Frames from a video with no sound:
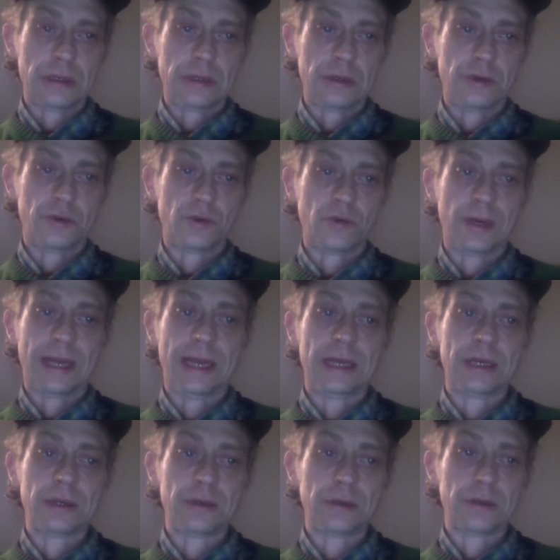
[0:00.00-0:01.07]

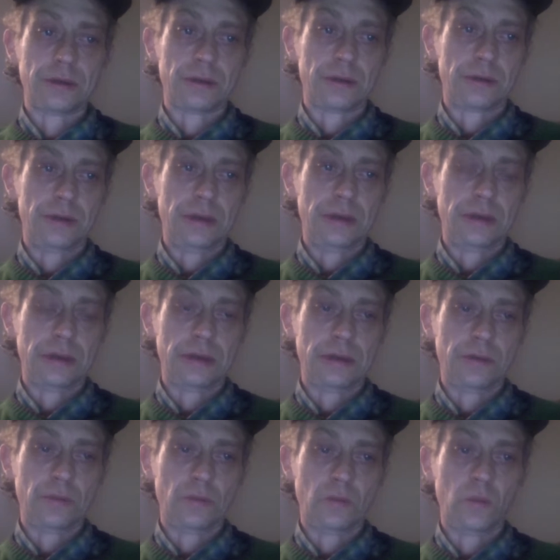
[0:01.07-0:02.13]
granular,
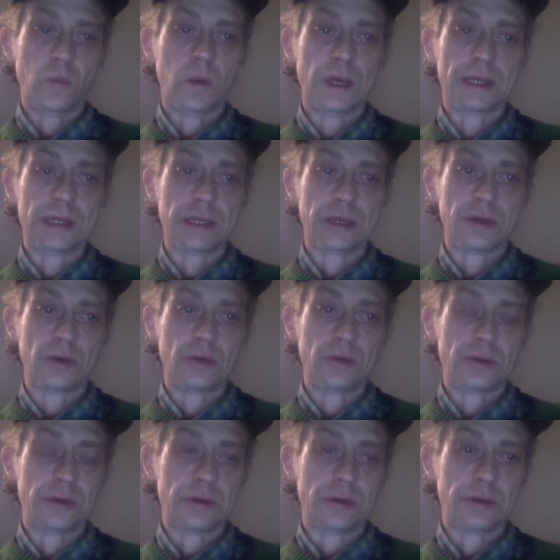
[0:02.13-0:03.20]
what the
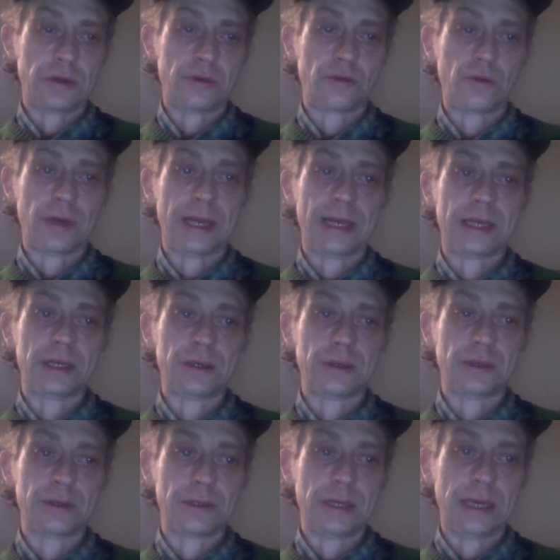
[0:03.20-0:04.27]

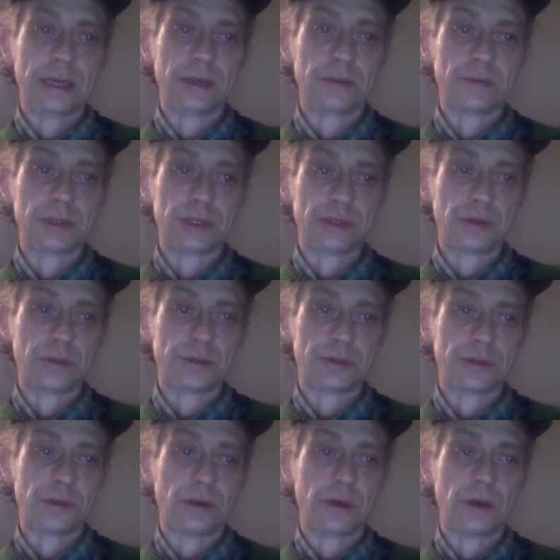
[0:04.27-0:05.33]
granular data
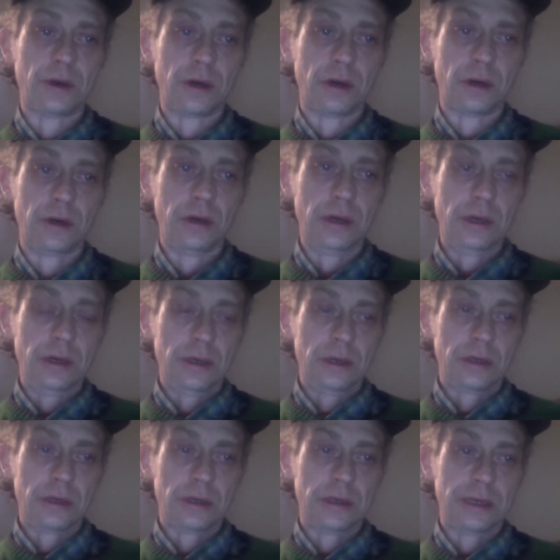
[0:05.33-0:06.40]
results are,
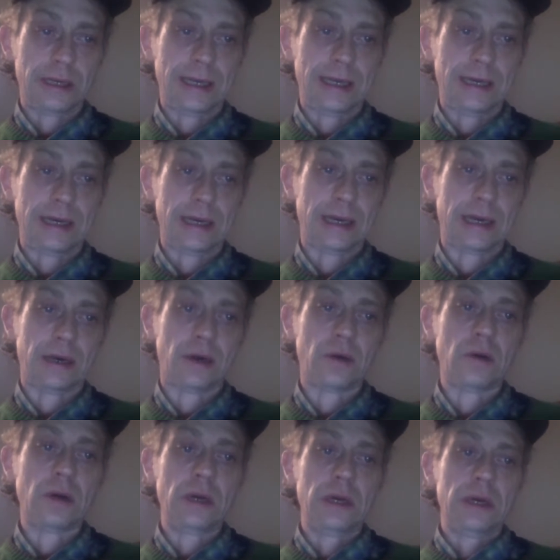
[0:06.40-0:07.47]
and
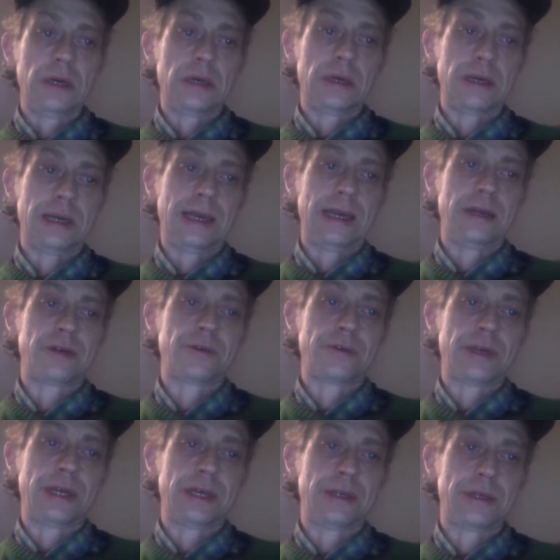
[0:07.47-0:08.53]
how
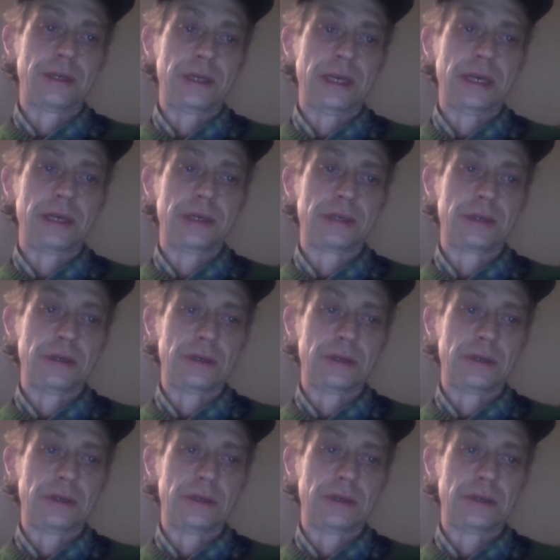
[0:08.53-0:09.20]
entering into data